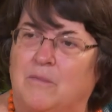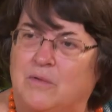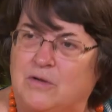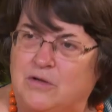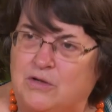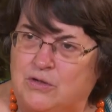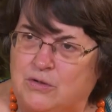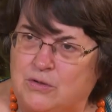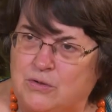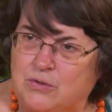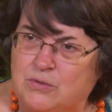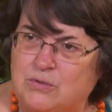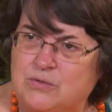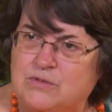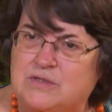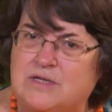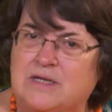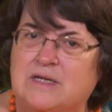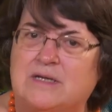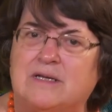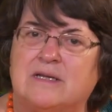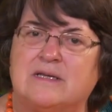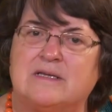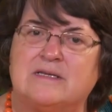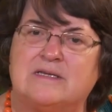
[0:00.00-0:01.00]

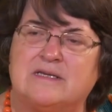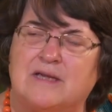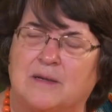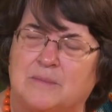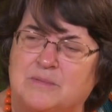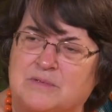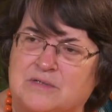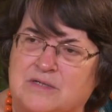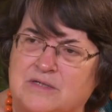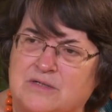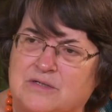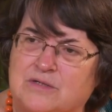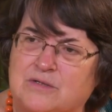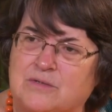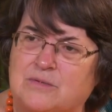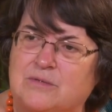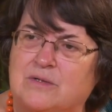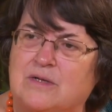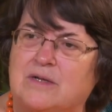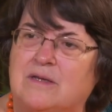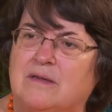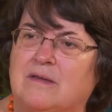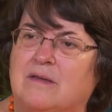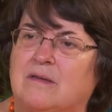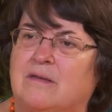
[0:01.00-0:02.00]
using and
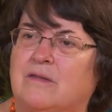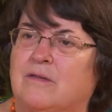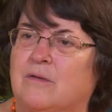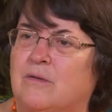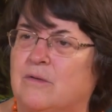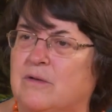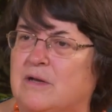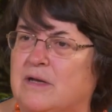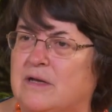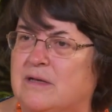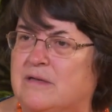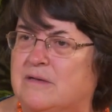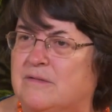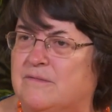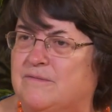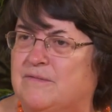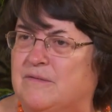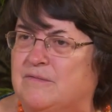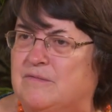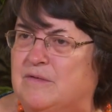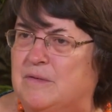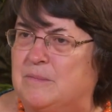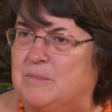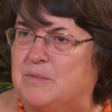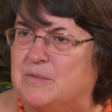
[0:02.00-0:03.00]
substituting 30 to
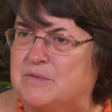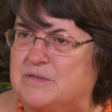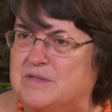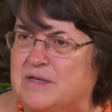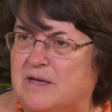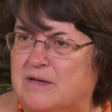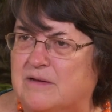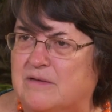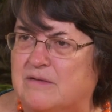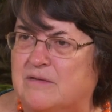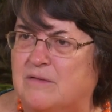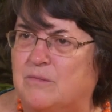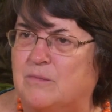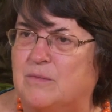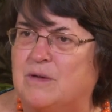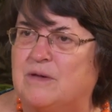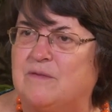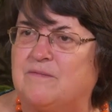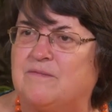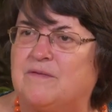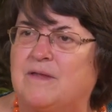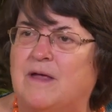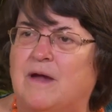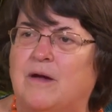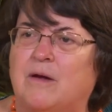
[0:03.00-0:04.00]
50% of the
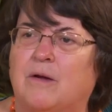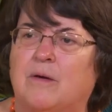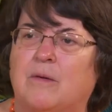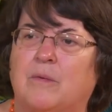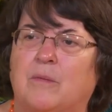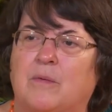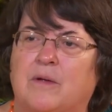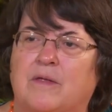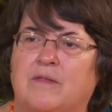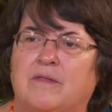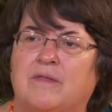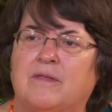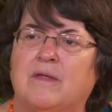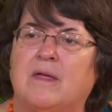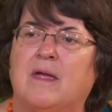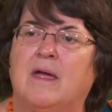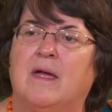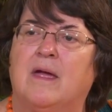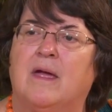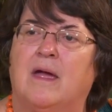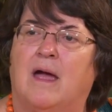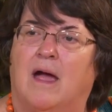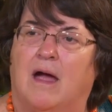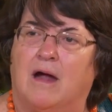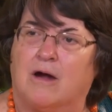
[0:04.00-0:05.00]
wheat flour with
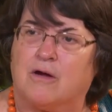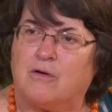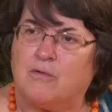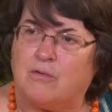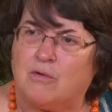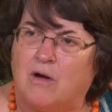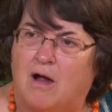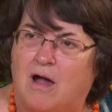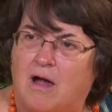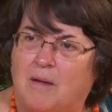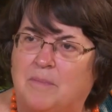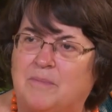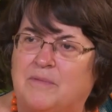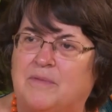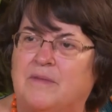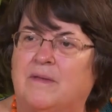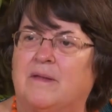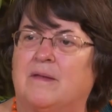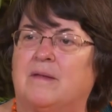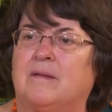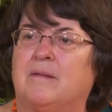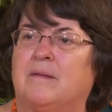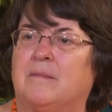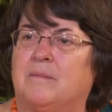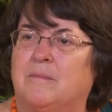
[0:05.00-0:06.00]
a crop
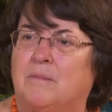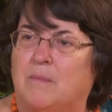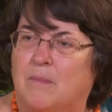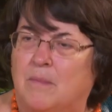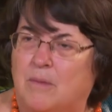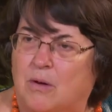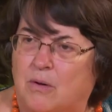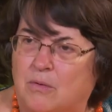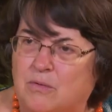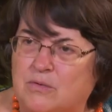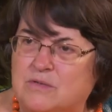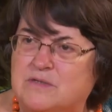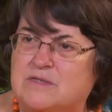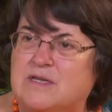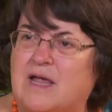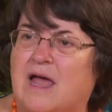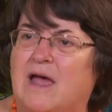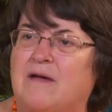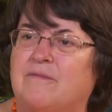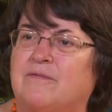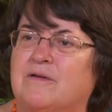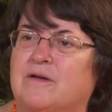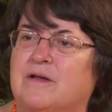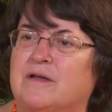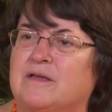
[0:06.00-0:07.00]
that most
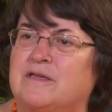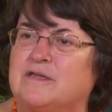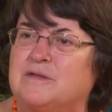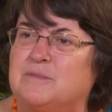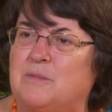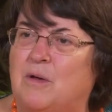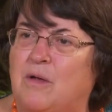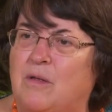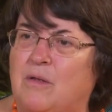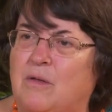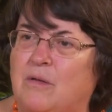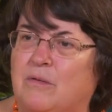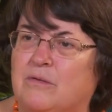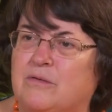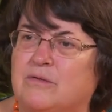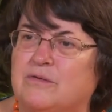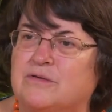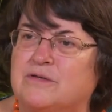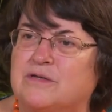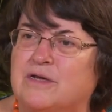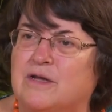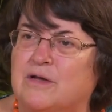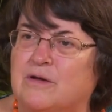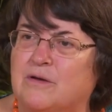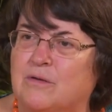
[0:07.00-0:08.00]
African
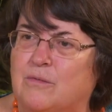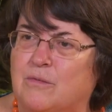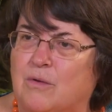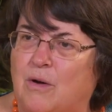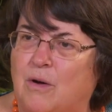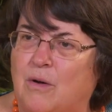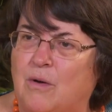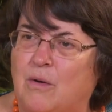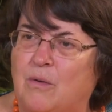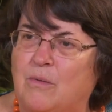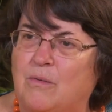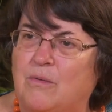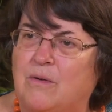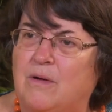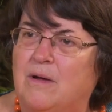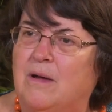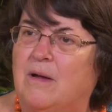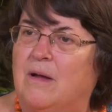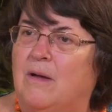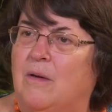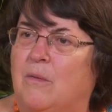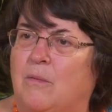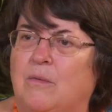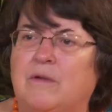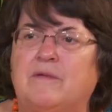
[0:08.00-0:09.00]
smallholders can grow,
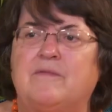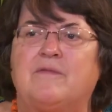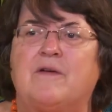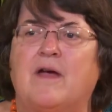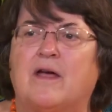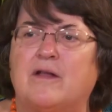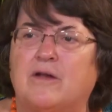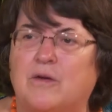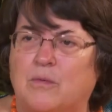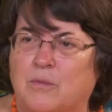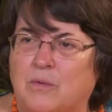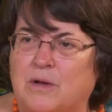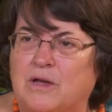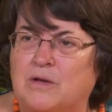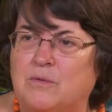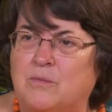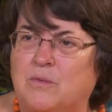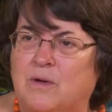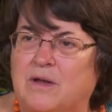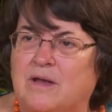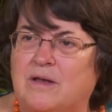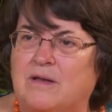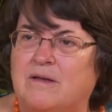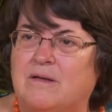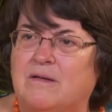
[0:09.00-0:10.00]
we've got a
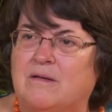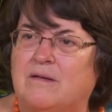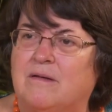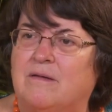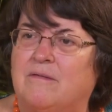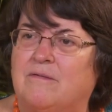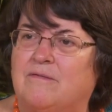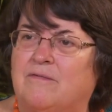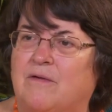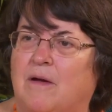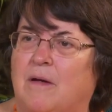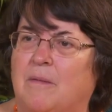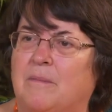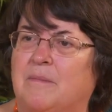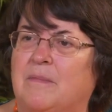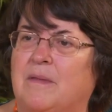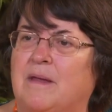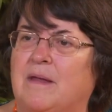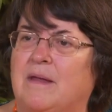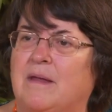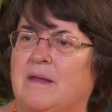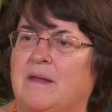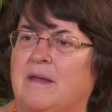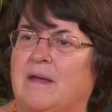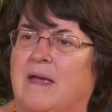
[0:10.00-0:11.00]
win-win from
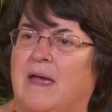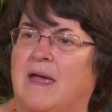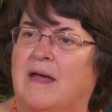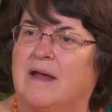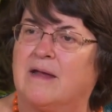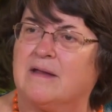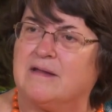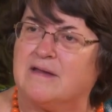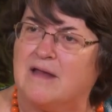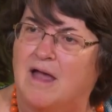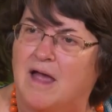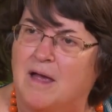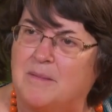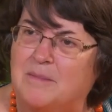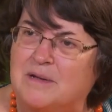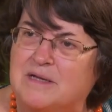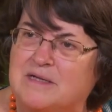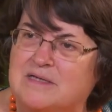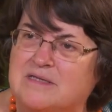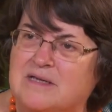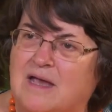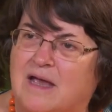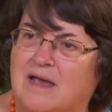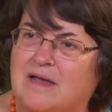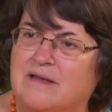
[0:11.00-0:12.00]
the economic
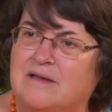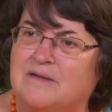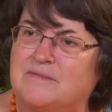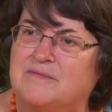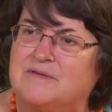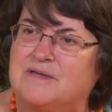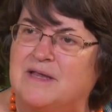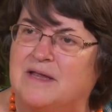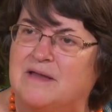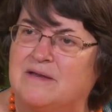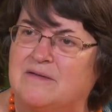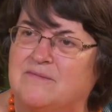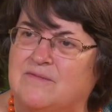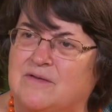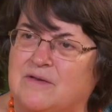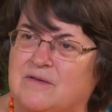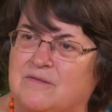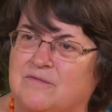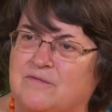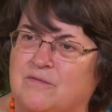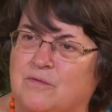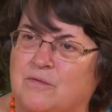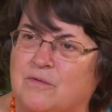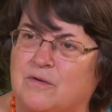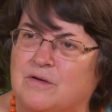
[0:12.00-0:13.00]
side of
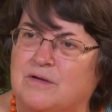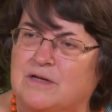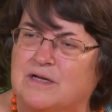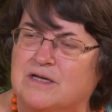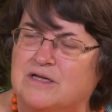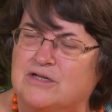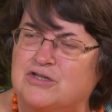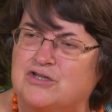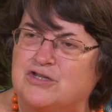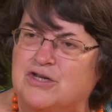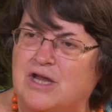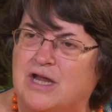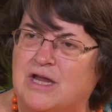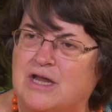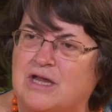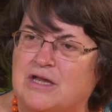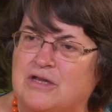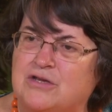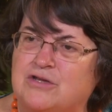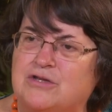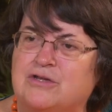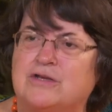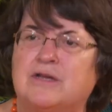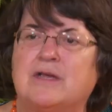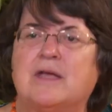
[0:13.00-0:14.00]
saving foreign
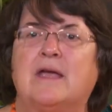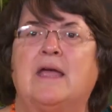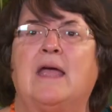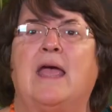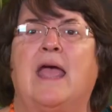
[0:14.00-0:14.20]
exchange,